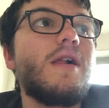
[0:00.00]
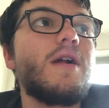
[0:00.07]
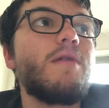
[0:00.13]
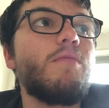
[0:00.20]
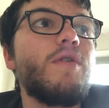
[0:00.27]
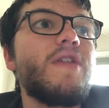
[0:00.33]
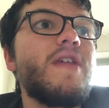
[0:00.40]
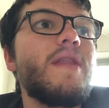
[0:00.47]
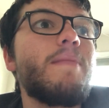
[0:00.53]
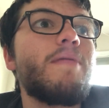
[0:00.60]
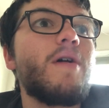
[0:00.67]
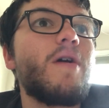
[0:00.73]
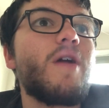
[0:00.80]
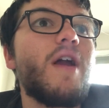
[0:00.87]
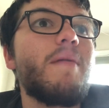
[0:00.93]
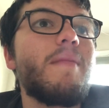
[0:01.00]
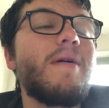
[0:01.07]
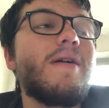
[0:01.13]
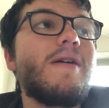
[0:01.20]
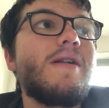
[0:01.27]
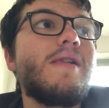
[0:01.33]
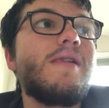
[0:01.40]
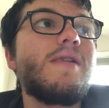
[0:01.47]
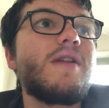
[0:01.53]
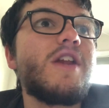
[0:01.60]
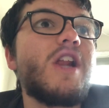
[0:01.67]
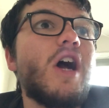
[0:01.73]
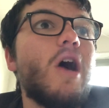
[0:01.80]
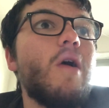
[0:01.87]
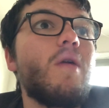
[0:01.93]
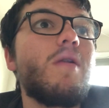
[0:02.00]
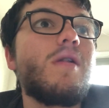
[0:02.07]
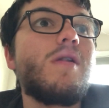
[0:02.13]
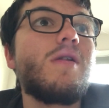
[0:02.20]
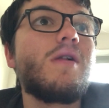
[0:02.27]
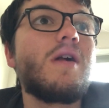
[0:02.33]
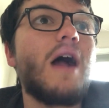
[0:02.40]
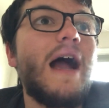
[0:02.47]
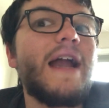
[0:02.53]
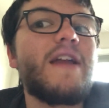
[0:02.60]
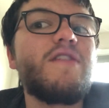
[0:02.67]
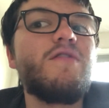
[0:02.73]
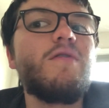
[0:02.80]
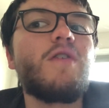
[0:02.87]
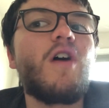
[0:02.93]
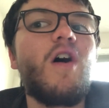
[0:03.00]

Within the program, I could do